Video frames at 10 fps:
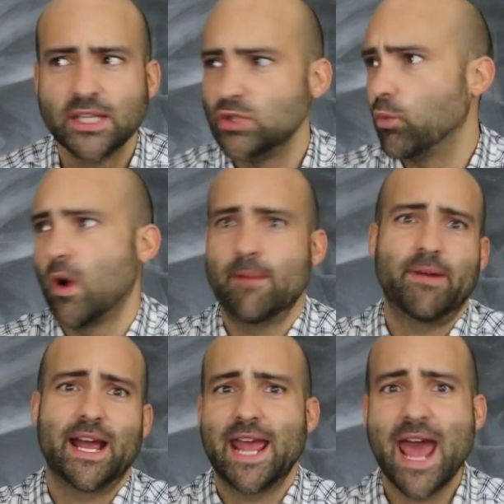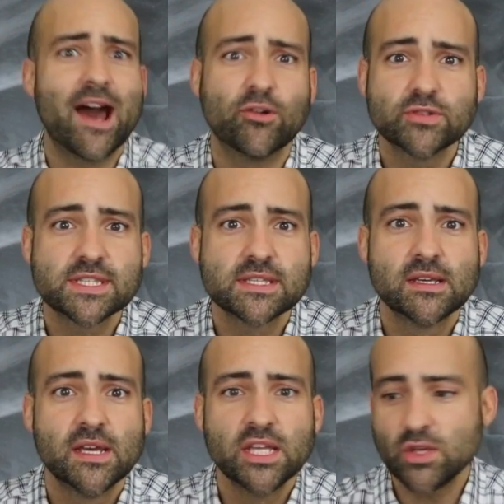you want to buy a house,
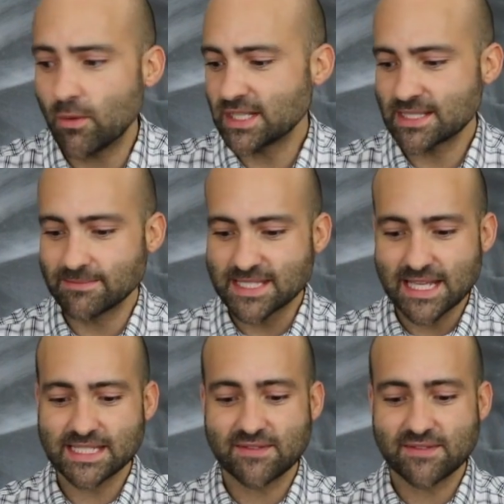you want some sense